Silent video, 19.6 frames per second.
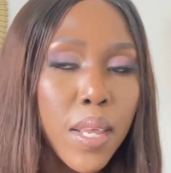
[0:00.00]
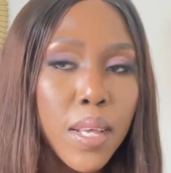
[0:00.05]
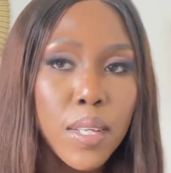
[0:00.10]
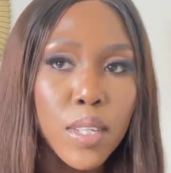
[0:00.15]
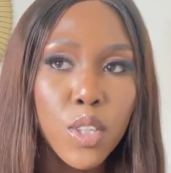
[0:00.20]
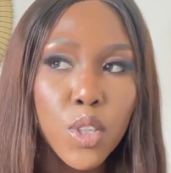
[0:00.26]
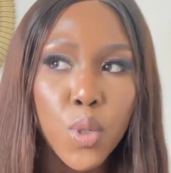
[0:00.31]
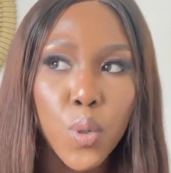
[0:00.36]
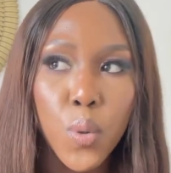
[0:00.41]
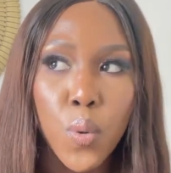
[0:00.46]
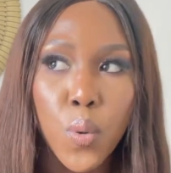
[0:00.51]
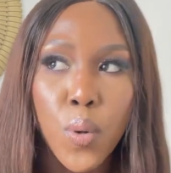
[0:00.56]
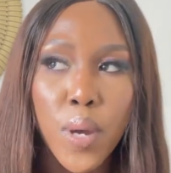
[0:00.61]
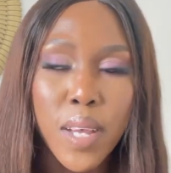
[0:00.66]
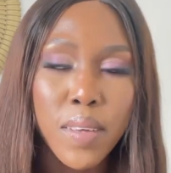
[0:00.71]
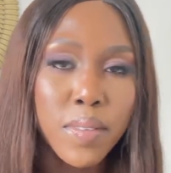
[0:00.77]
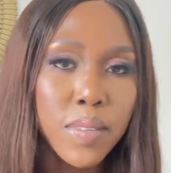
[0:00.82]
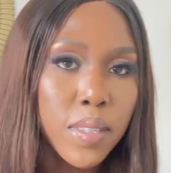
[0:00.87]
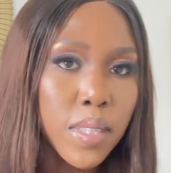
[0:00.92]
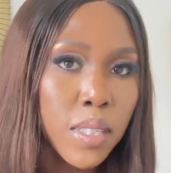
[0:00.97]
So
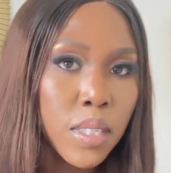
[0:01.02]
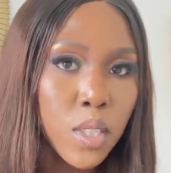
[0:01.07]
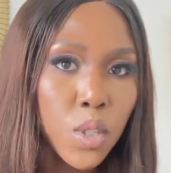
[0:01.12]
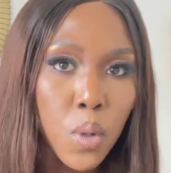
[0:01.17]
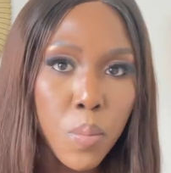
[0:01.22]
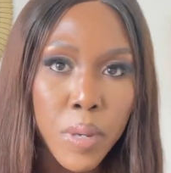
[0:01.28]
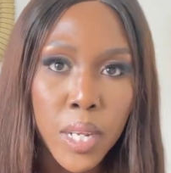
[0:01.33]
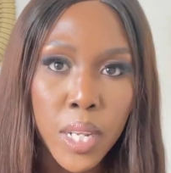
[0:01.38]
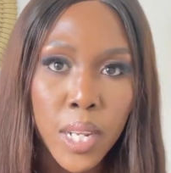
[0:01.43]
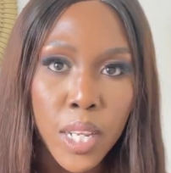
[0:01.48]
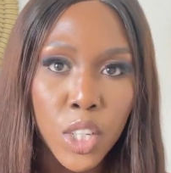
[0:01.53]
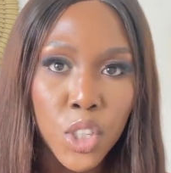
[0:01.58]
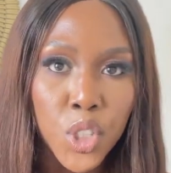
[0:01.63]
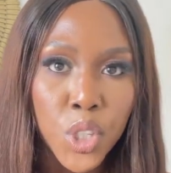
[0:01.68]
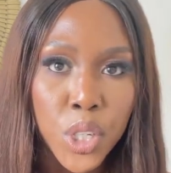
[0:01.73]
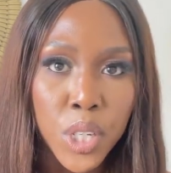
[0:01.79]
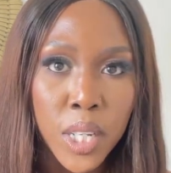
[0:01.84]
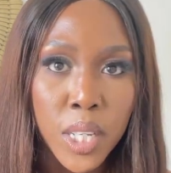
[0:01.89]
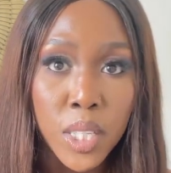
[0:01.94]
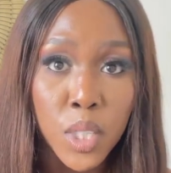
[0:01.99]
I've seen so many
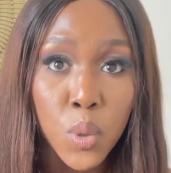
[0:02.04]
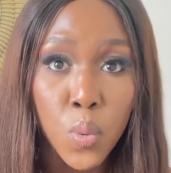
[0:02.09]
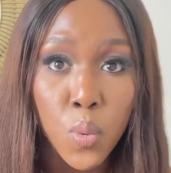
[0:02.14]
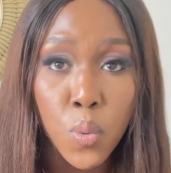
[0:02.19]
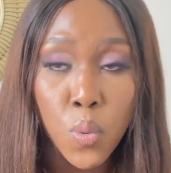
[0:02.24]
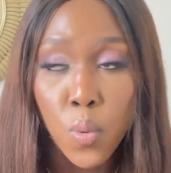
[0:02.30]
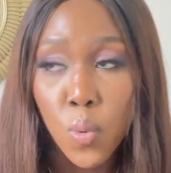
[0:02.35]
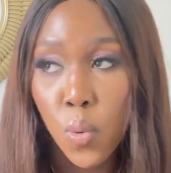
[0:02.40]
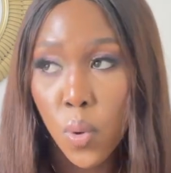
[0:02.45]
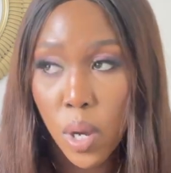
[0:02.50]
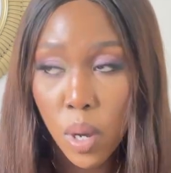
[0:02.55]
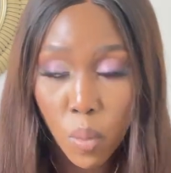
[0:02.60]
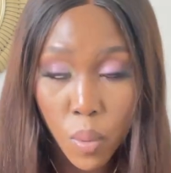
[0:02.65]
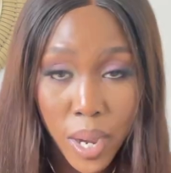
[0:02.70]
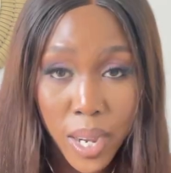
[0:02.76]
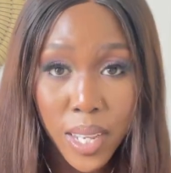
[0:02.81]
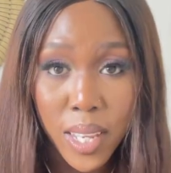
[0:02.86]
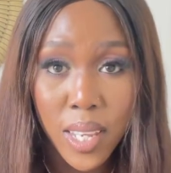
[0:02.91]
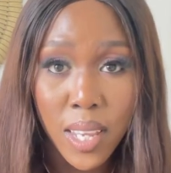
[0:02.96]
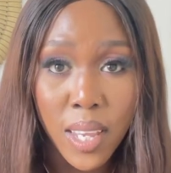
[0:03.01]
Nigerians who
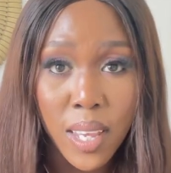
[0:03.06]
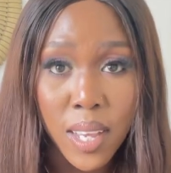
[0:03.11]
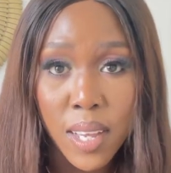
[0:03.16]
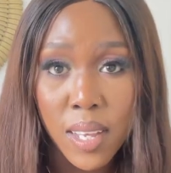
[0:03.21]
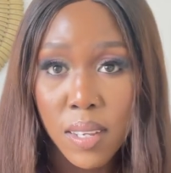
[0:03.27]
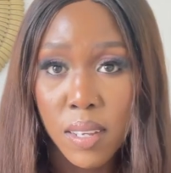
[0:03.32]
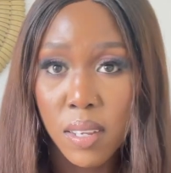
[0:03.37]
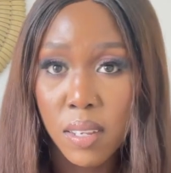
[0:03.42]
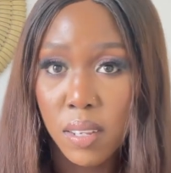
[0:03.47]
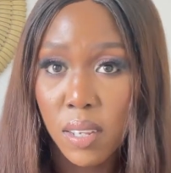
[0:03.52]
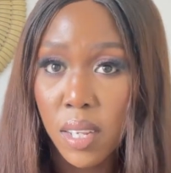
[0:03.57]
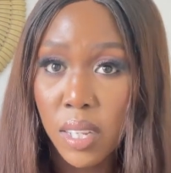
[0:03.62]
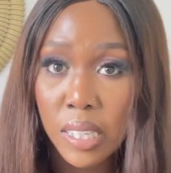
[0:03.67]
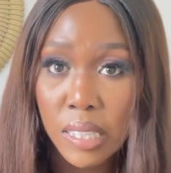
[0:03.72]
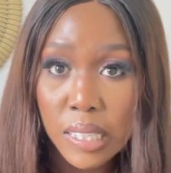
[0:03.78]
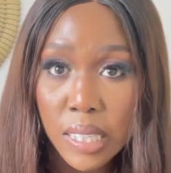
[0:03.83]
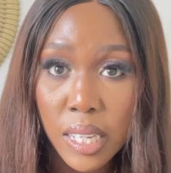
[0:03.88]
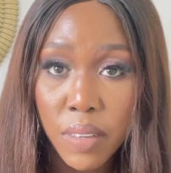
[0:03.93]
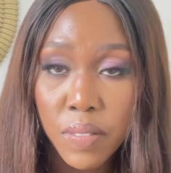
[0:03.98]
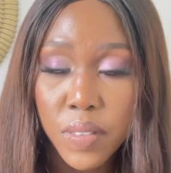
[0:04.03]
work here in
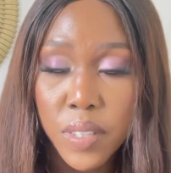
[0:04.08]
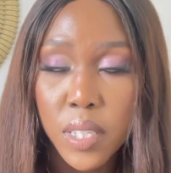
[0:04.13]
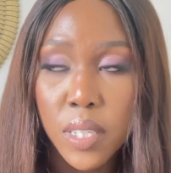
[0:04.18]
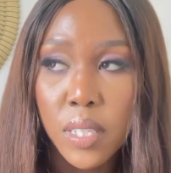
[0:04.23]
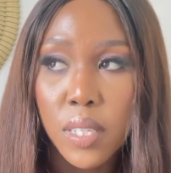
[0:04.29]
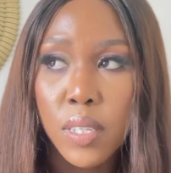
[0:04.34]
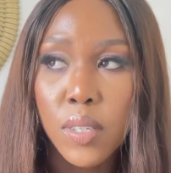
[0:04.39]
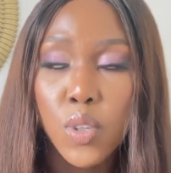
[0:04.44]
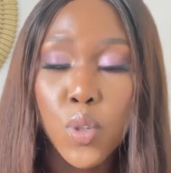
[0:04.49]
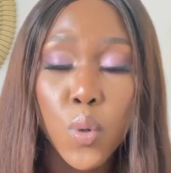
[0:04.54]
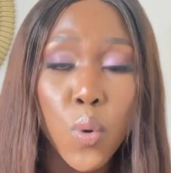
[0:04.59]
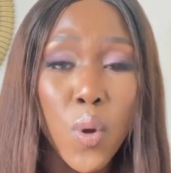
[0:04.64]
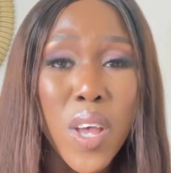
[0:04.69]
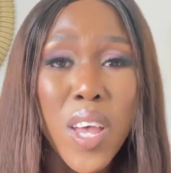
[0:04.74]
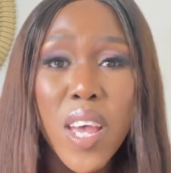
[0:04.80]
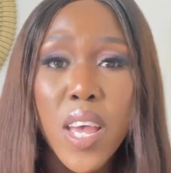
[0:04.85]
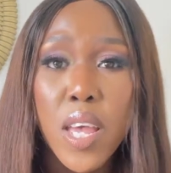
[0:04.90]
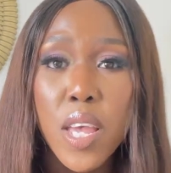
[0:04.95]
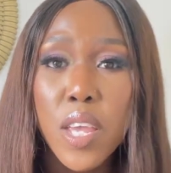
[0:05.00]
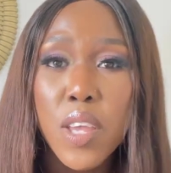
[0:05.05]
safety. So
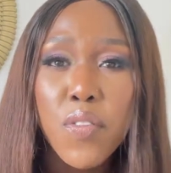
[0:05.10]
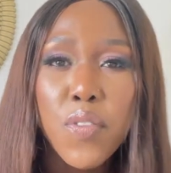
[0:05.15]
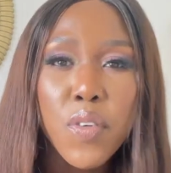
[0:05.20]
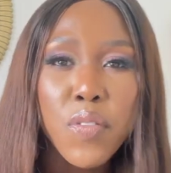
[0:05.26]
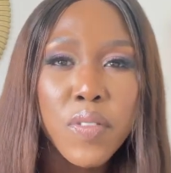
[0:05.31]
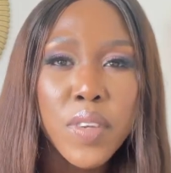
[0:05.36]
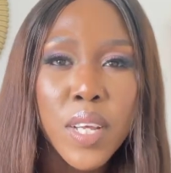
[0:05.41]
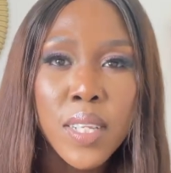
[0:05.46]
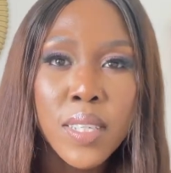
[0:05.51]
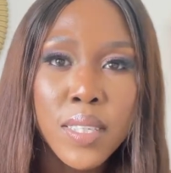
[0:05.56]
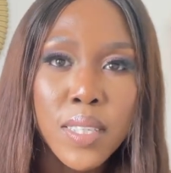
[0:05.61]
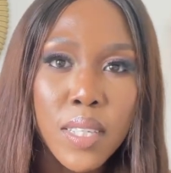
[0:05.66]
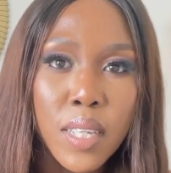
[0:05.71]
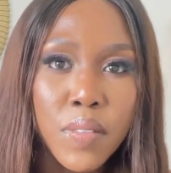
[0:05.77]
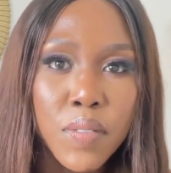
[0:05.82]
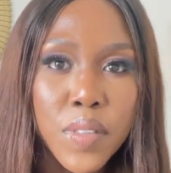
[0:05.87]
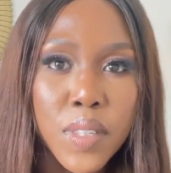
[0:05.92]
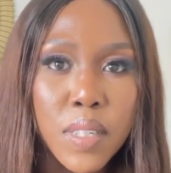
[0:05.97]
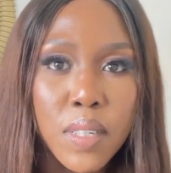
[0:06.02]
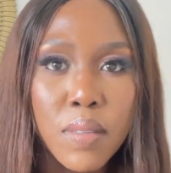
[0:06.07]
if you've done
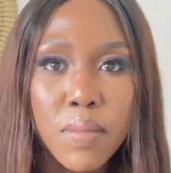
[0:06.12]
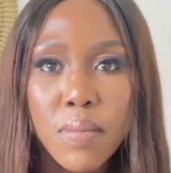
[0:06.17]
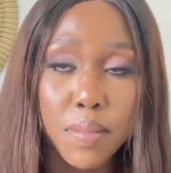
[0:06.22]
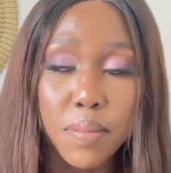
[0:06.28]
safety,